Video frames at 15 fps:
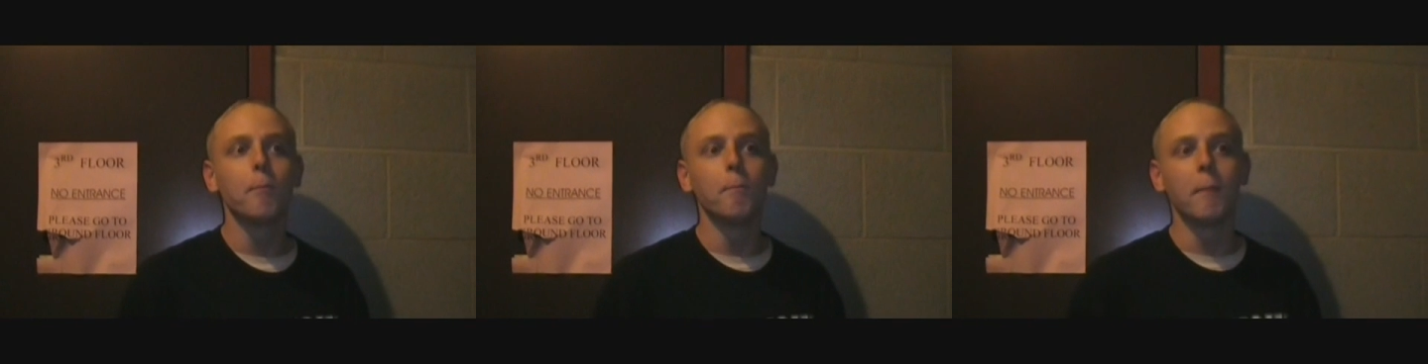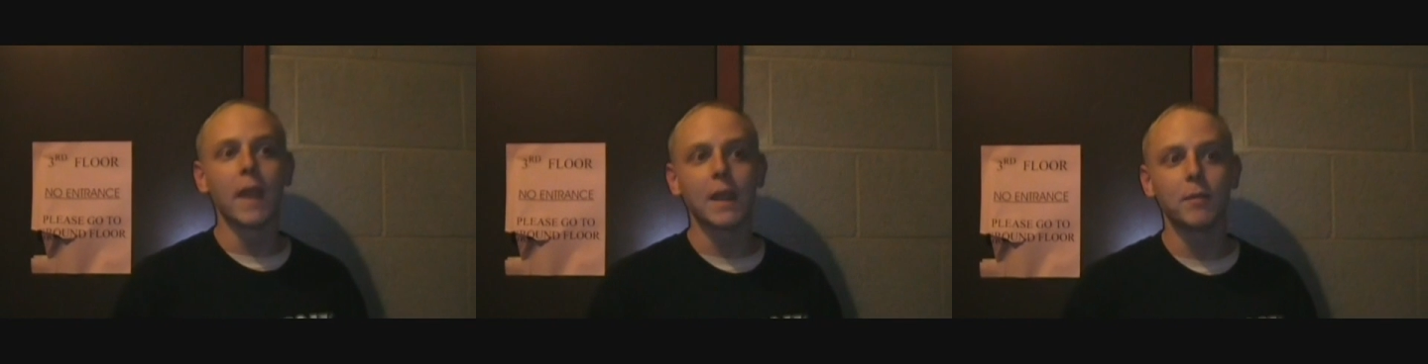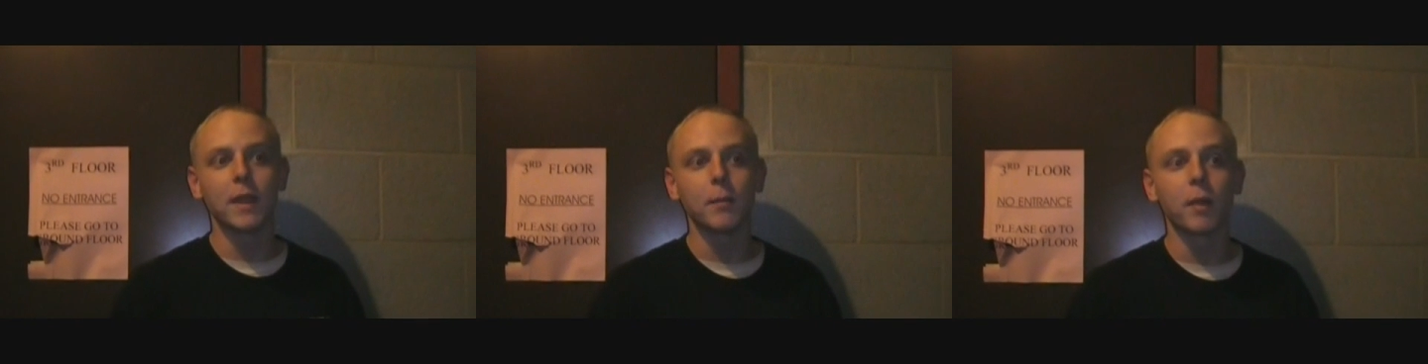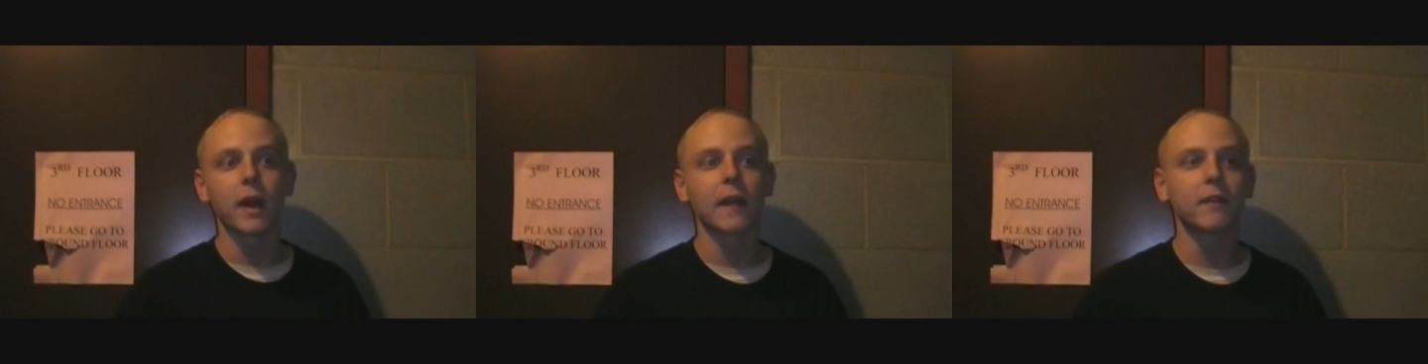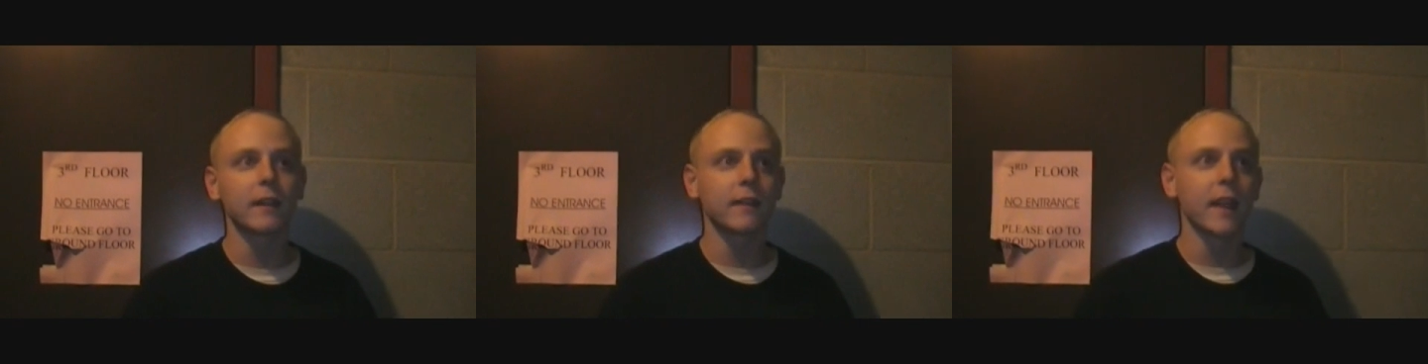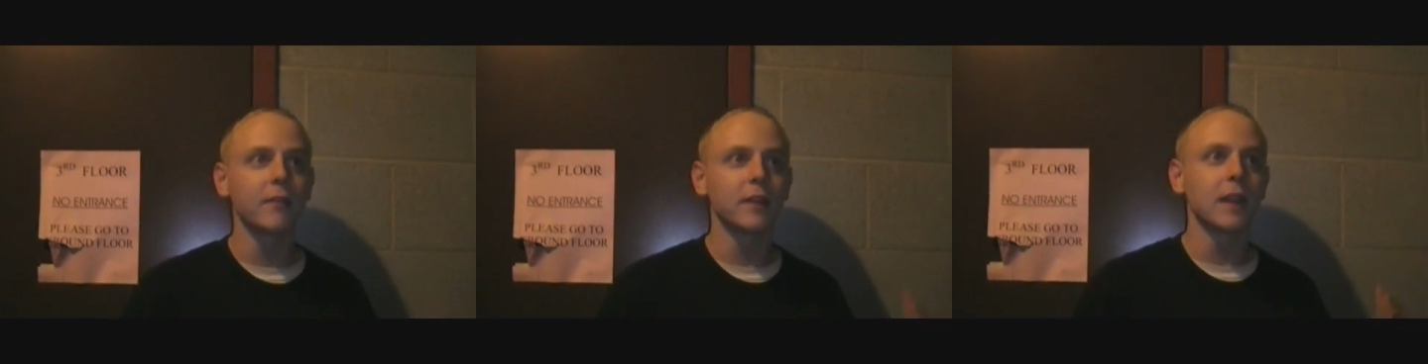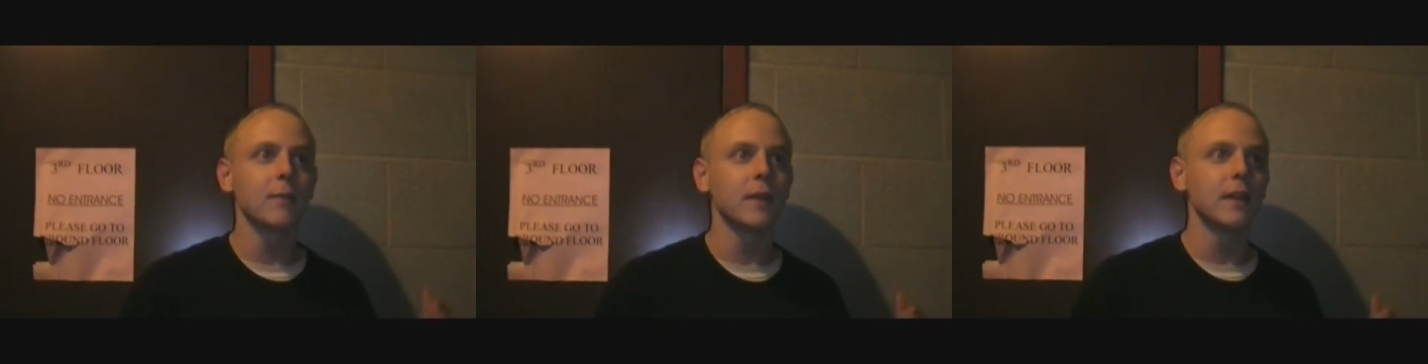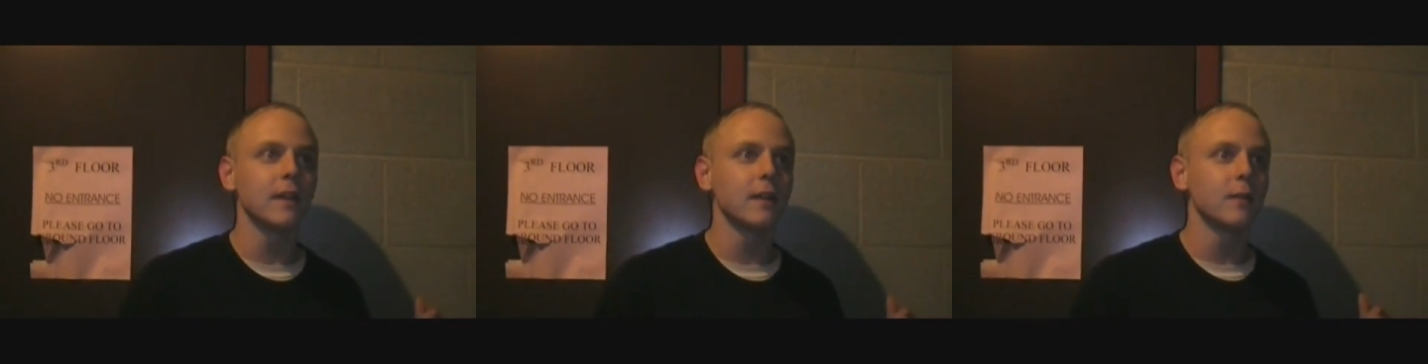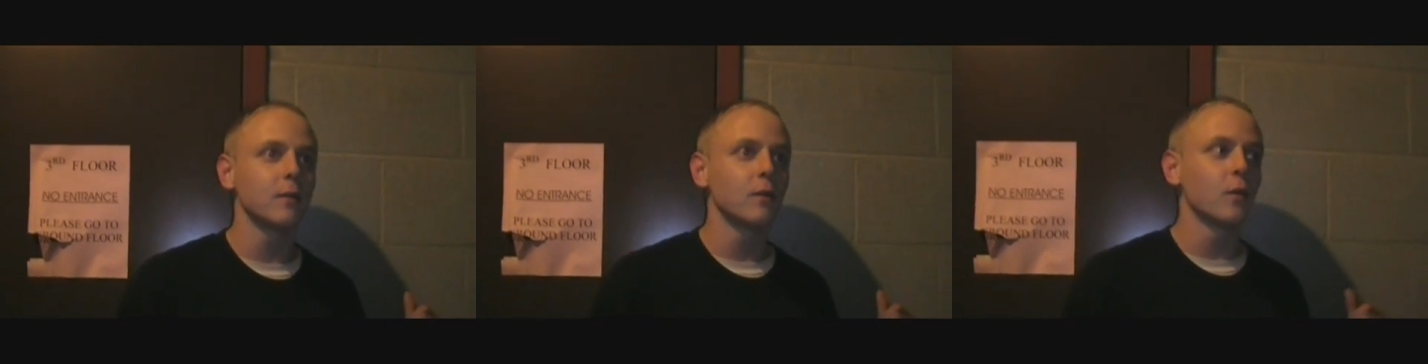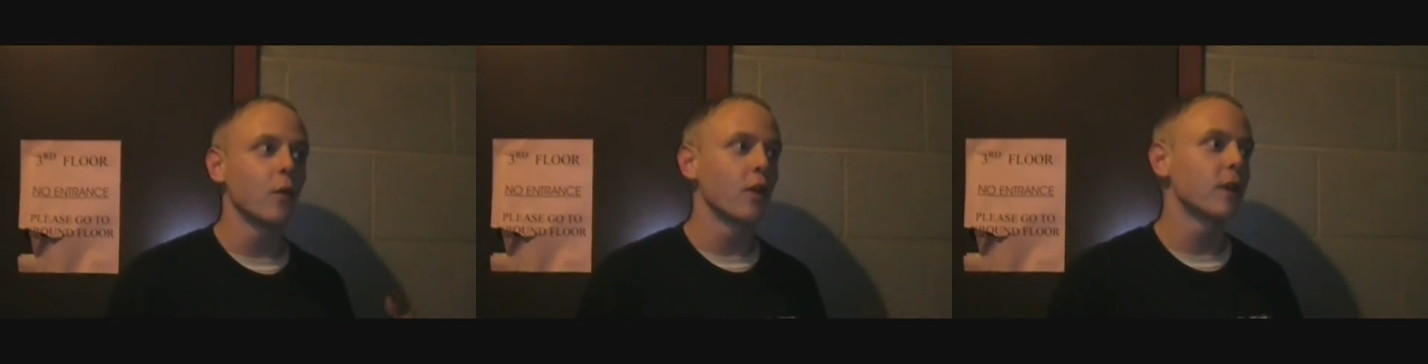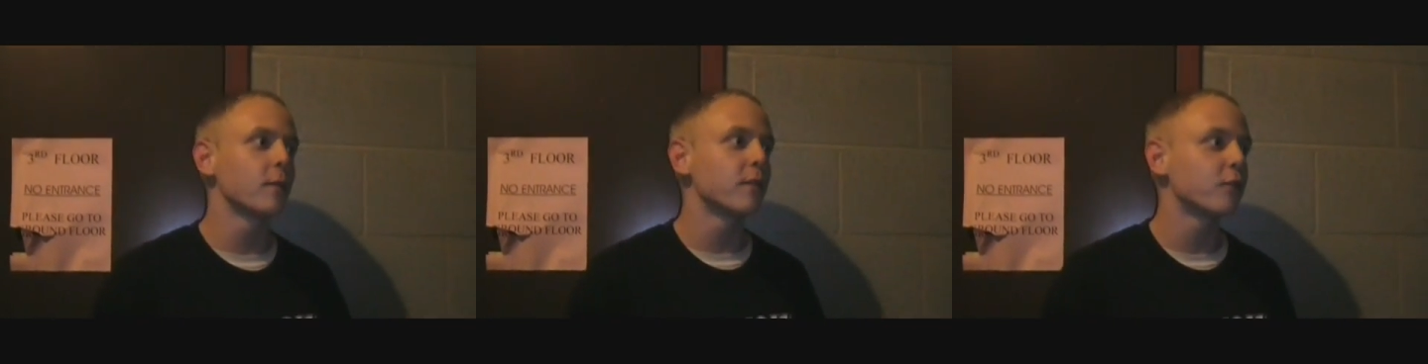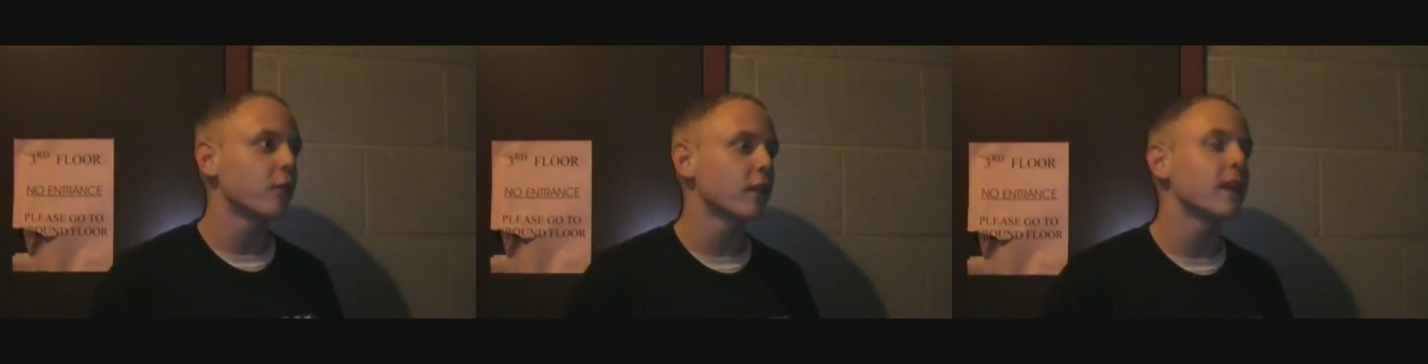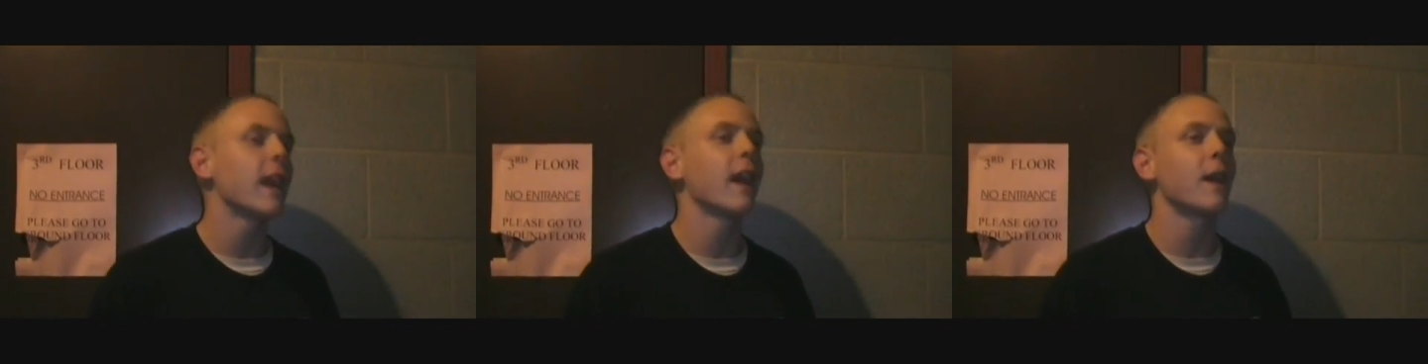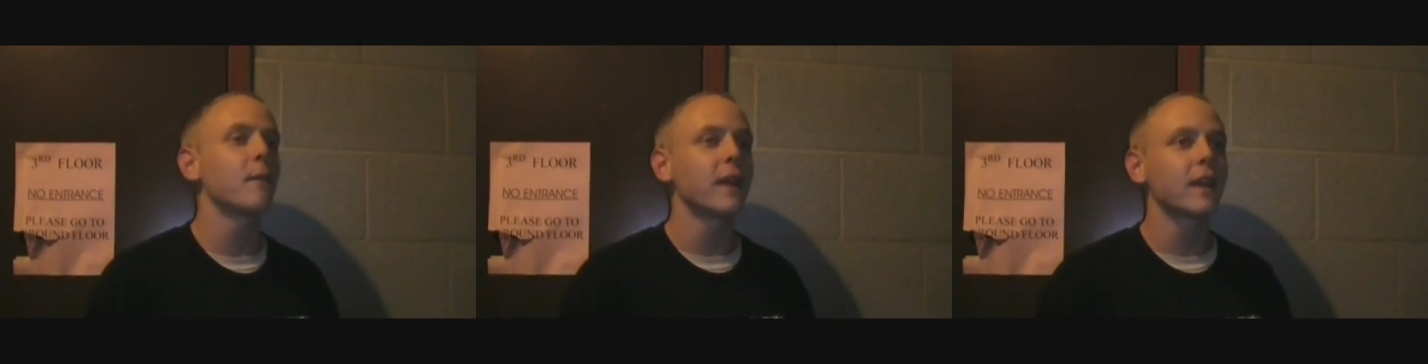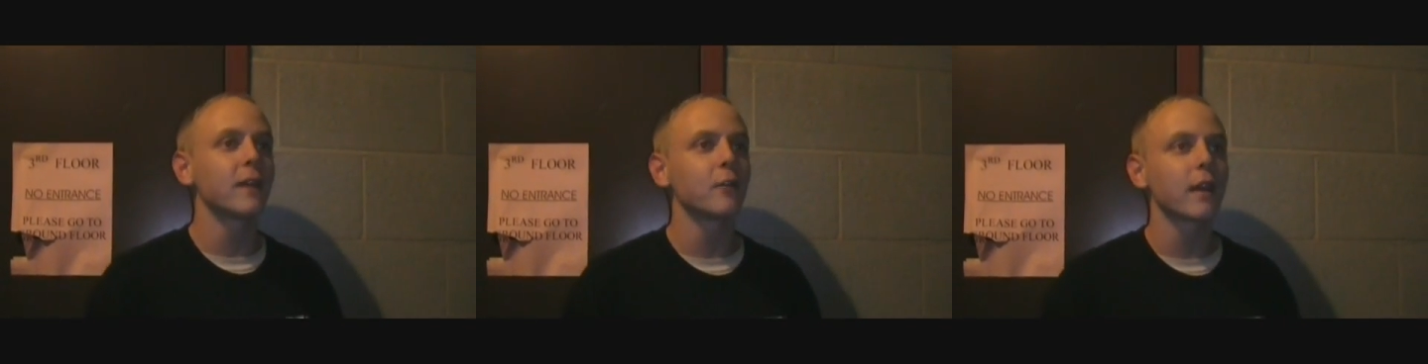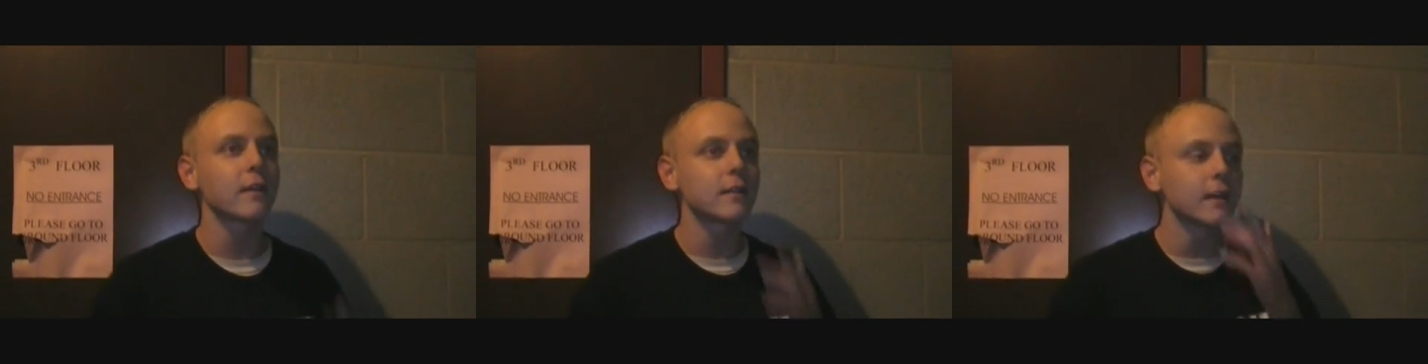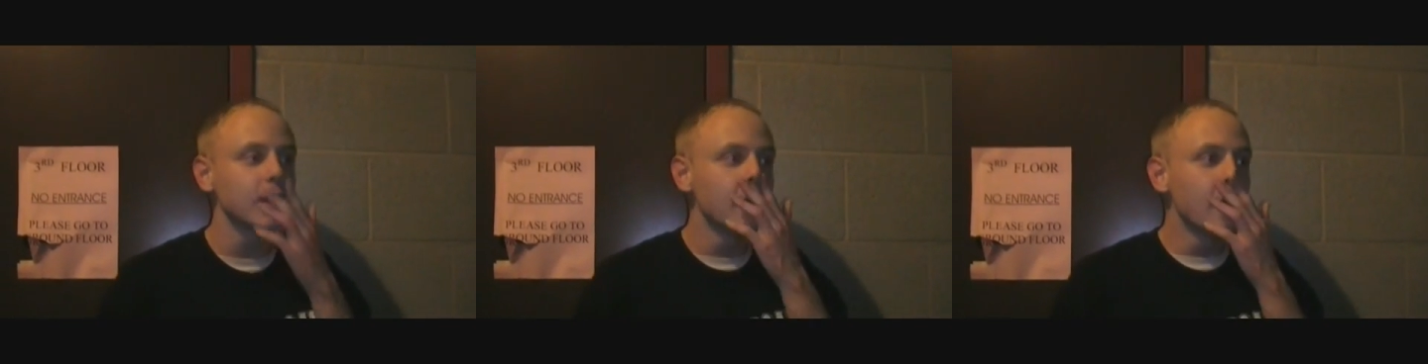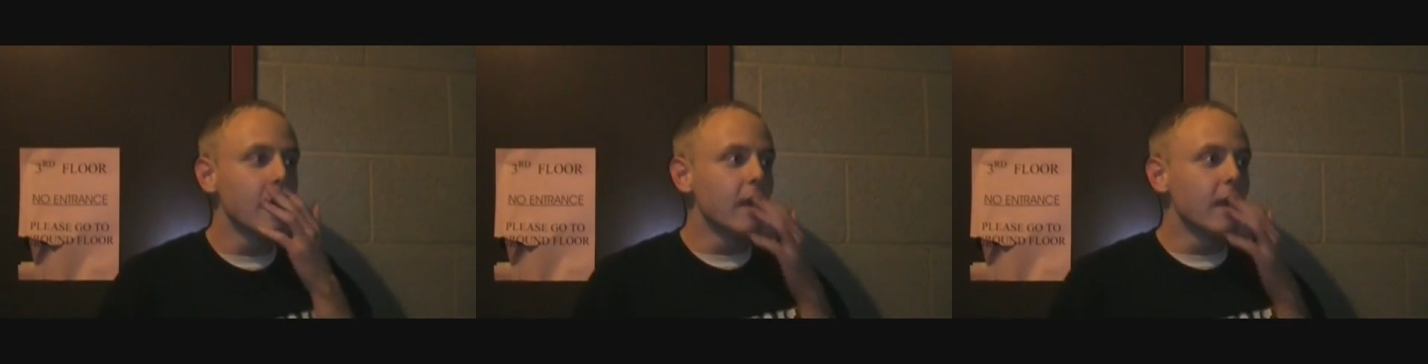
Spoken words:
maybe, but I think they have to give me warning before. Yeah, I might get arrested.